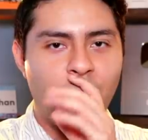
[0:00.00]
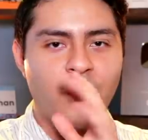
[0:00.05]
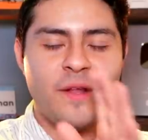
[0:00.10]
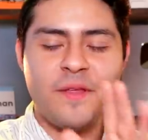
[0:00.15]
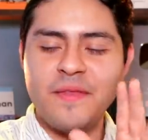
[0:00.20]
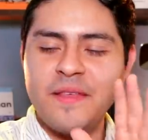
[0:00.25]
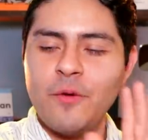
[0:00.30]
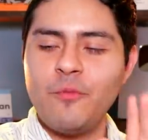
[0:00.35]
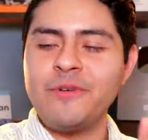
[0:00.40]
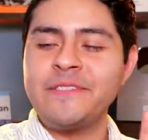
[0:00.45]
What do
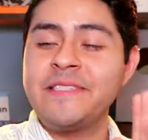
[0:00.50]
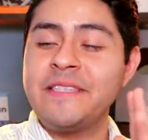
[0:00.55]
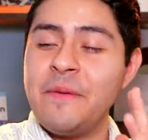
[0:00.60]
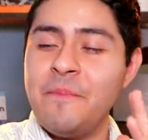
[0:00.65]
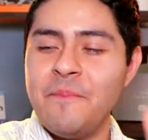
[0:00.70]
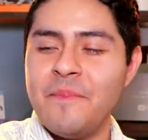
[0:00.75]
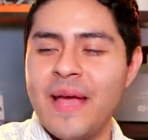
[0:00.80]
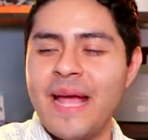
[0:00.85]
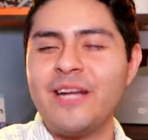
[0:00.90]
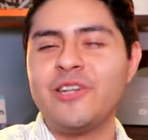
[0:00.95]
you think was the
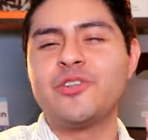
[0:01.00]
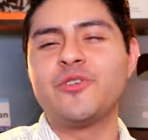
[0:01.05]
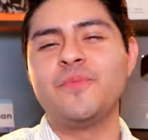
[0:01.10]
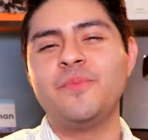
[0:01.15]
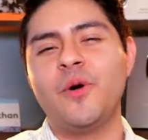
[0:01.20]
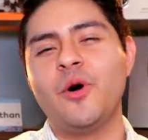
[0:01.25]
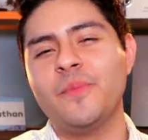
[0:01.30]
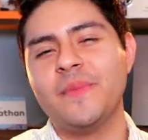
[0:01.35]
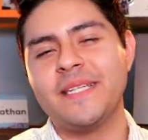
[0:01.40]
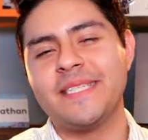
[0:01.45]
major
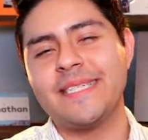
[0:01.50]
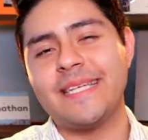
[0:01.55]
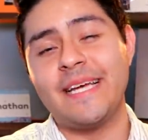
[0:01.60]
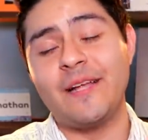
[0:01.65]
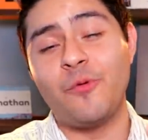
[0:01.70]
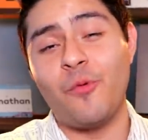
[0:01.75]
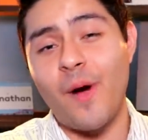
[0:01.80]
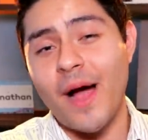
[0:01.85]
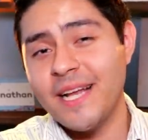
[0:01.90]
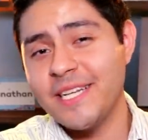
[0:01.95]
moments
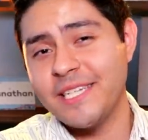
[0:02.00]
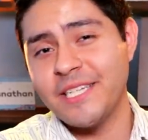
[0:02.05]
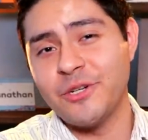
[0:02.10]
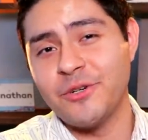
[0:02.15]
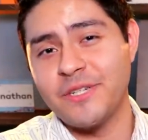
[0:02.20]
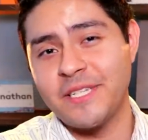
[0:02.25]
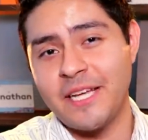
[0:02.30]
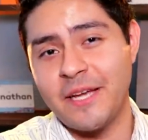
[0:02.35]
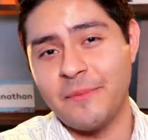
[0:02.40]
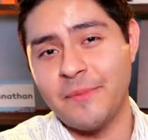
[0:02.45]
in YG
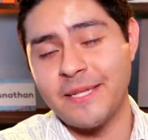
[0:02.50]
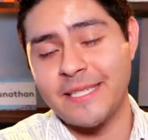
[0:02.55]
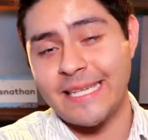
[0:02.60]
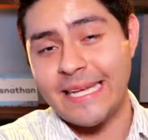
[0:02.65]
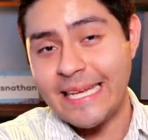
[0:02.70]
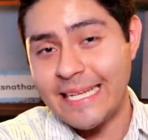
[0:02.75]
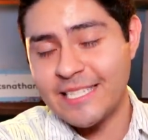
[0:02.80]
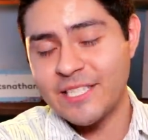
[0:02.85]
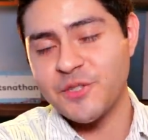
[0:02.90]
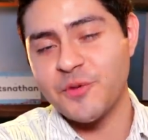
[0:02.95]
Entertainment's
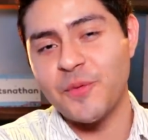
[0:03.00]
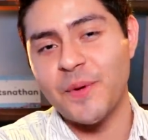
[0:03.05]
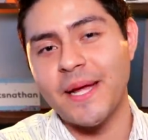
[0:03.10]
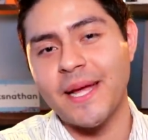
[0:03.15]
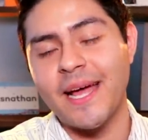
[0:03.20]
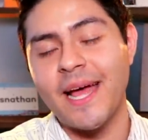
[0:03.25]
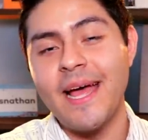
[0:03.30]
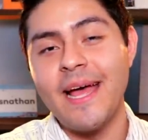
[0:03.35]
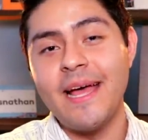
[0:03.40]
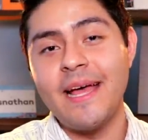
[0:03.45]

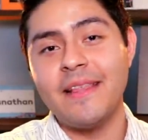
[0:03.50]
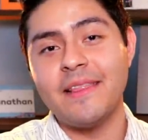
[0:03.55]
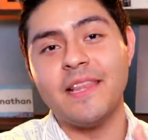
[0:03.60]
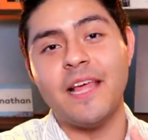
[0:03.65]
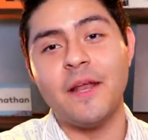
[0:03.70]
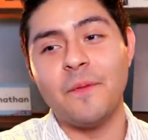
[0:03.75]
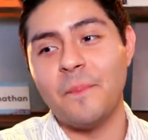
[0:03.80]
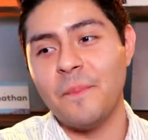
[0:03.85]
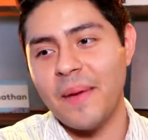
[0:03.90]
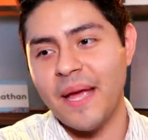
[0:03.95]
history
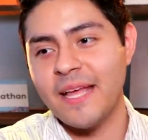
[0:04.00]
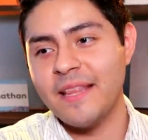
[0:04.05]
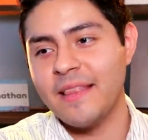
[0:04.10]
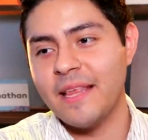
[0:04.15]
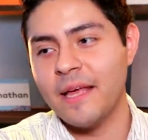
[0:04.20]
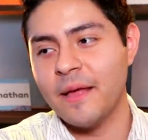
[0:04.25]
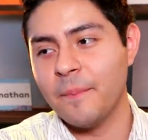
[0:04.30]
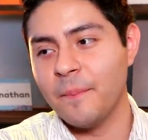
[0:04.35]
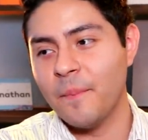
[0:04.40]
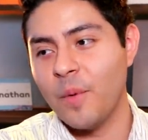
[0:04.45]
that made
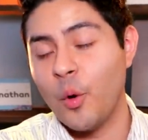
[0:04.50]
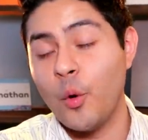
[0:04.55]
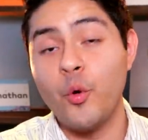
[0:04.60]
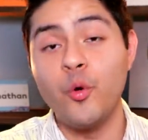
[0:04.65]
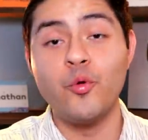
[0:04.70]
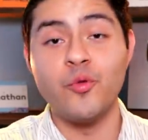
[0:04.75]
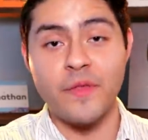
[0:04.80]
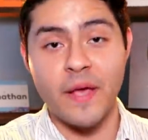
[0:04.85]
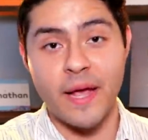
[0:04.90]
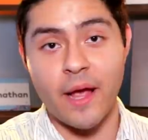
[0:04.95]
them
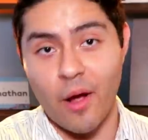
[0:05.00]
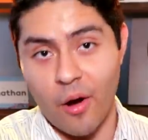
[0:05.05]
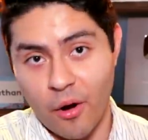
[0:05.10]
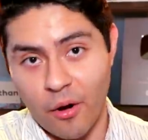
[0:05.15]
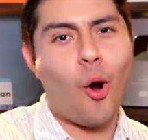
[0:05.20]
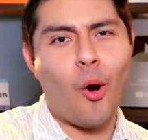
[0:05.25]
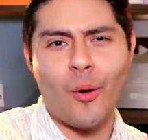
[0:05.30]
who they are?